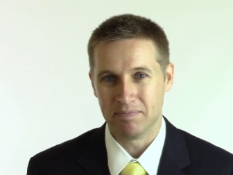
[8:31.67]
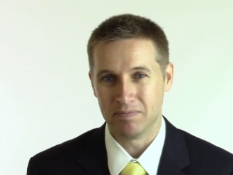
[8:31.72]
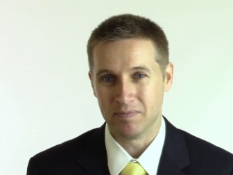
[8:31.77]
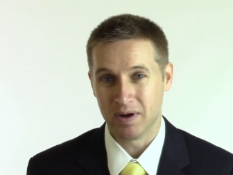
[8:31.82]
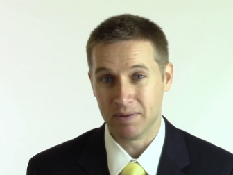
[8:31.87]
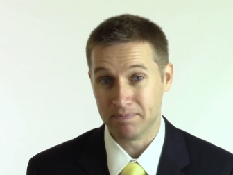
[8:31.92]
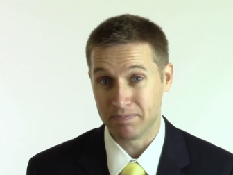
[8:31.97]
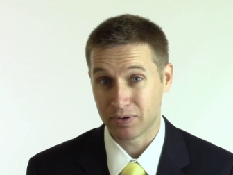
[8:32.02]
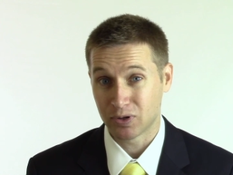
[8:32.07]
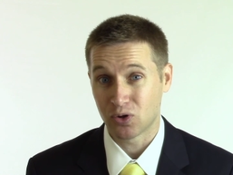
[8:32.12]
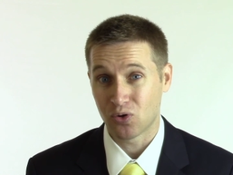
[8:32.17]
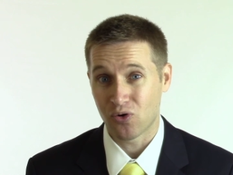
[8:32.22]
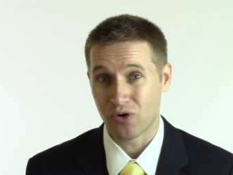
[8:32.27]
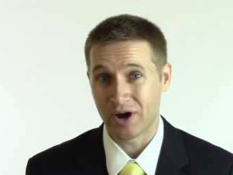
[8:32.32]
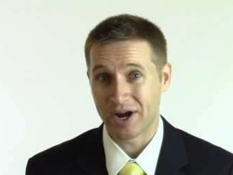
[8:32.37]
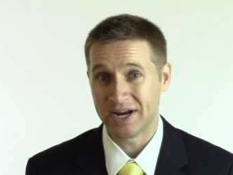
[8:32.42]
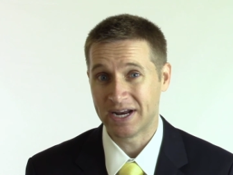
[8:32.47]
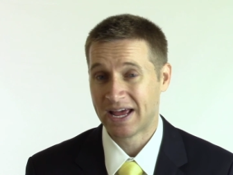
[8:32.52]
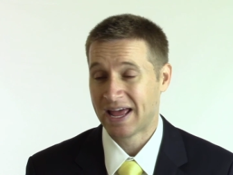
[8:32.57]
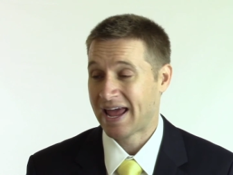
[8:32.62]

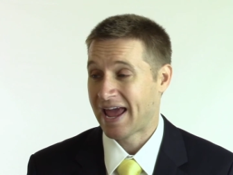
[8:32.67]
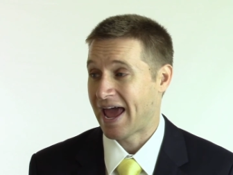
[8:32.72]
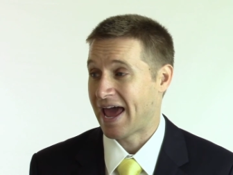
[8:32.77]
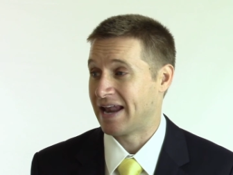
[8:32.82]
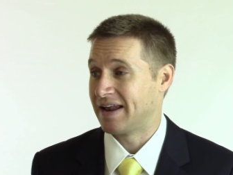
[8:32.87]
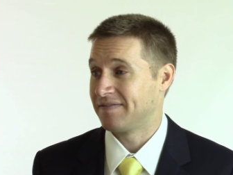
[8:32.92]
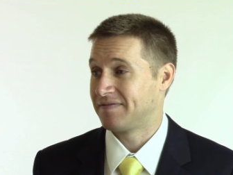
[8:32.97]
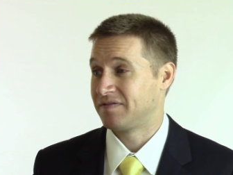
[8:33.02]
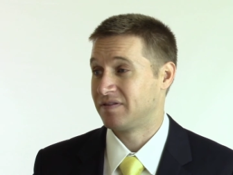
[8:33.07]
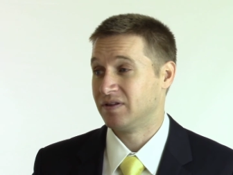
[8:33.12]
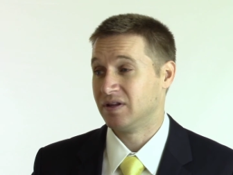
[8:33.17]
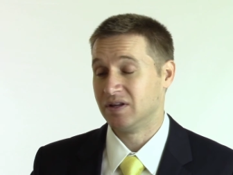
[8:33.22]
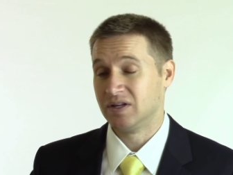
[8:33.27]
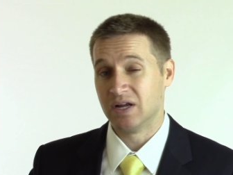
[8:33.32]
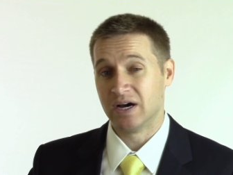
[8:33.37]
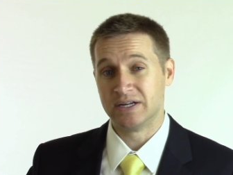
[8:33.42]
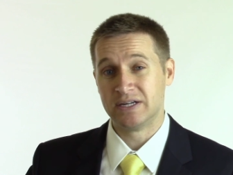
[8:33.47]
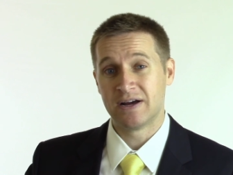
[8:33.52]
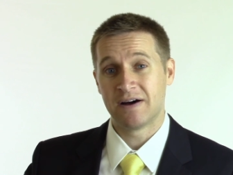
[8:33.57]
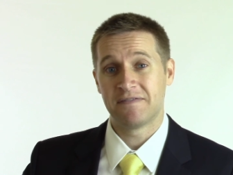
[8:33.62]
employed? And
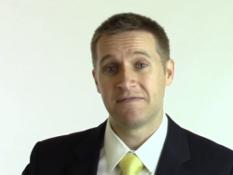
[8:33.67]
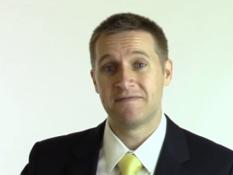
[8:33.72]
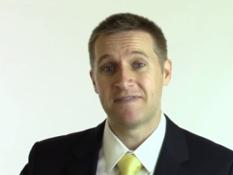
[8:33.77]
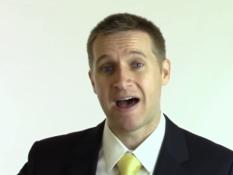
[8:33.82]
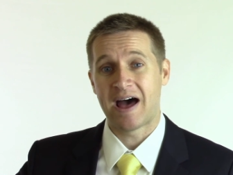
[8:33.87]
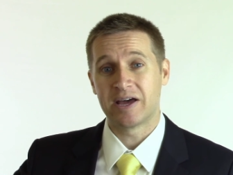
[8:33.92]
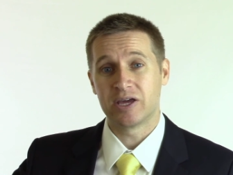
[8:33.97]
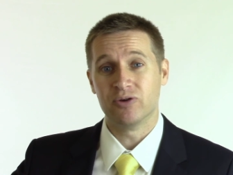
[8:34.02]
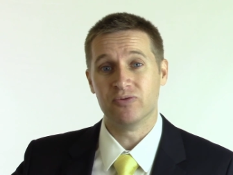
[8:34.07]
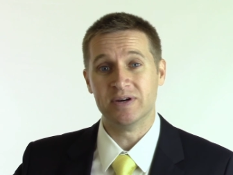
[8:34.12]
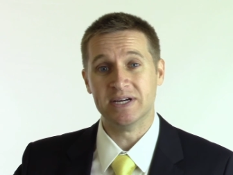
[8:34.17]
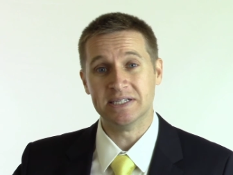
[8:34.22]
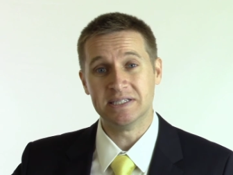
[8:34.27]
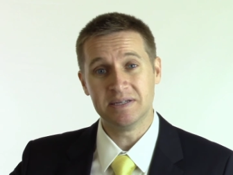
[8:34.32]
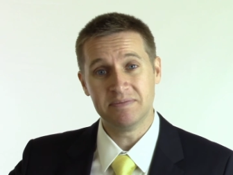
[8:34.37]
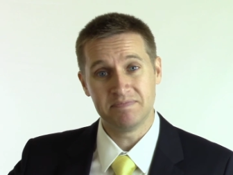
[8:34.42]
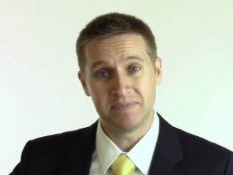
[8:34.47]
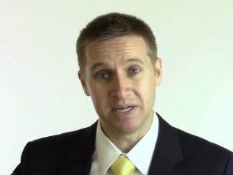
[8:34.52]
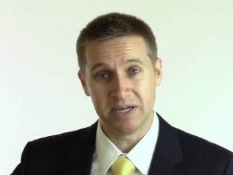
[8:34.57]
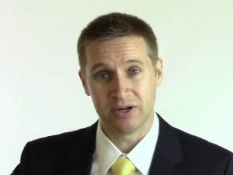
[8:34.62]
if enough value
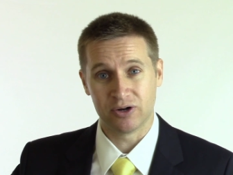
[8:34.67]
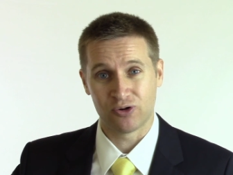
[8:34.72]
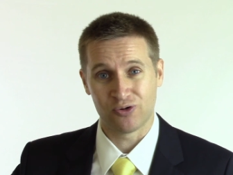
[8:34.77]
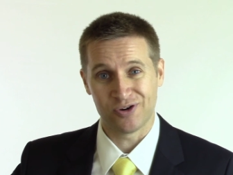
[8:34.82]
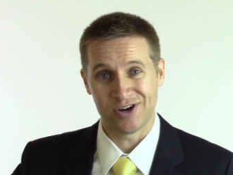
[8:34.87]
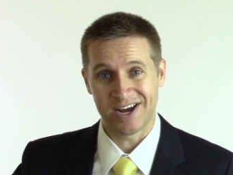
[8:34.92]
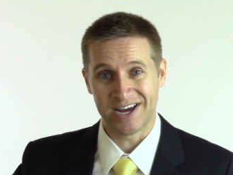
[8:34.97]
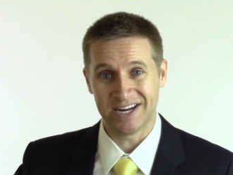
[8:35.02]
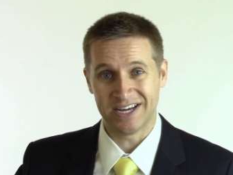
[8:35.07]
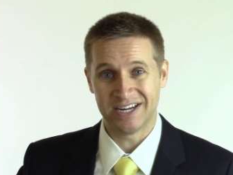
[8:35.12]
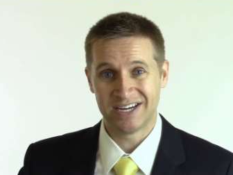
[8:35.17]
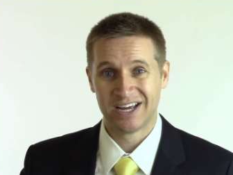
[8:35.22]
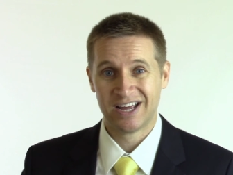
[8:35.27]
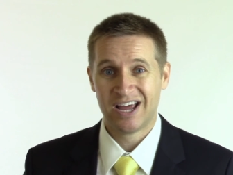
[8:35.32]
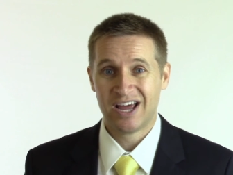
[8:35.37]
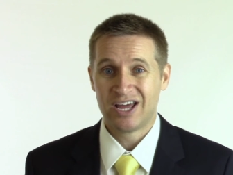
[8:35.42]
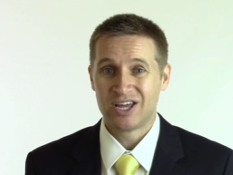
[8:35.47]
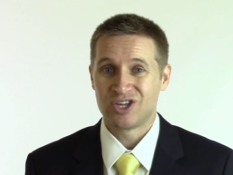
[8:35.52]
isn't being created,